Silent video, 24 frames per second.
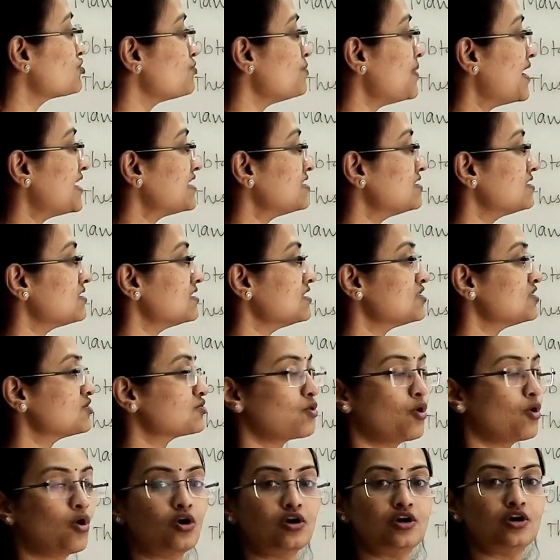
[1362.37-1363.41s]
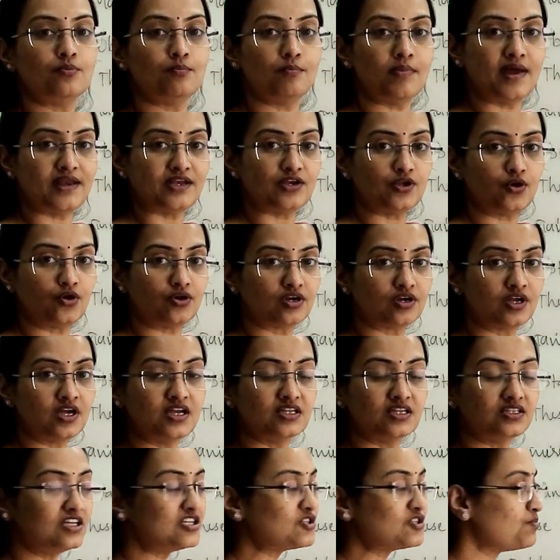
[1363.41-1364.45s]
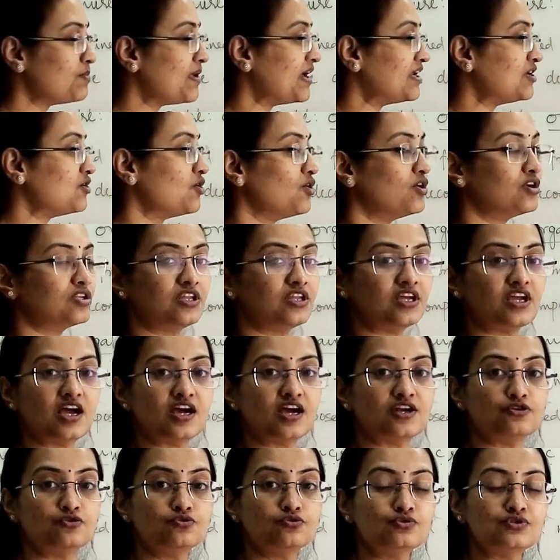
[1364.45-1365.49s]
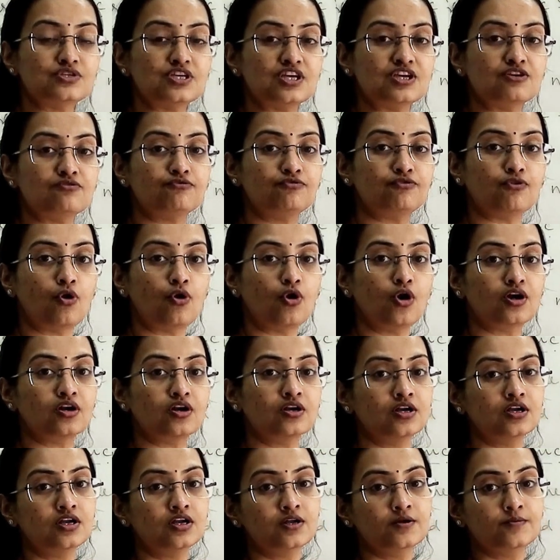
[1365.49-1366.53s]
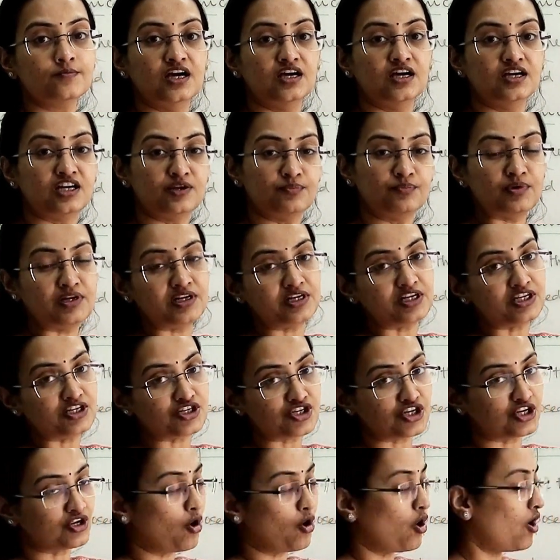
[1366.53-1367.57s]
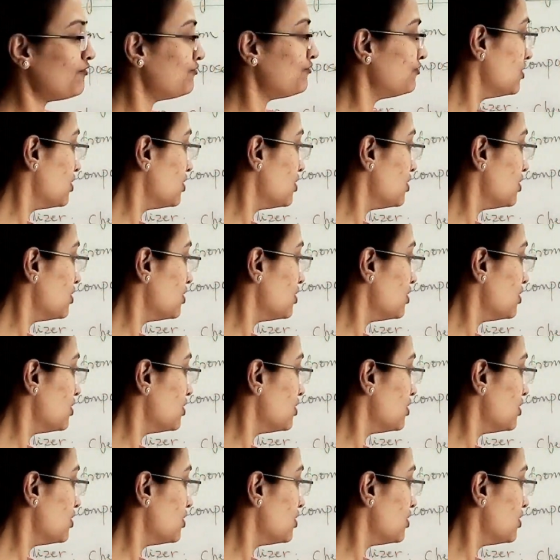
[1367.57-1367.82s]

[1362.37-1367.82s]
matter is called manure. This manure they are using for replenishing of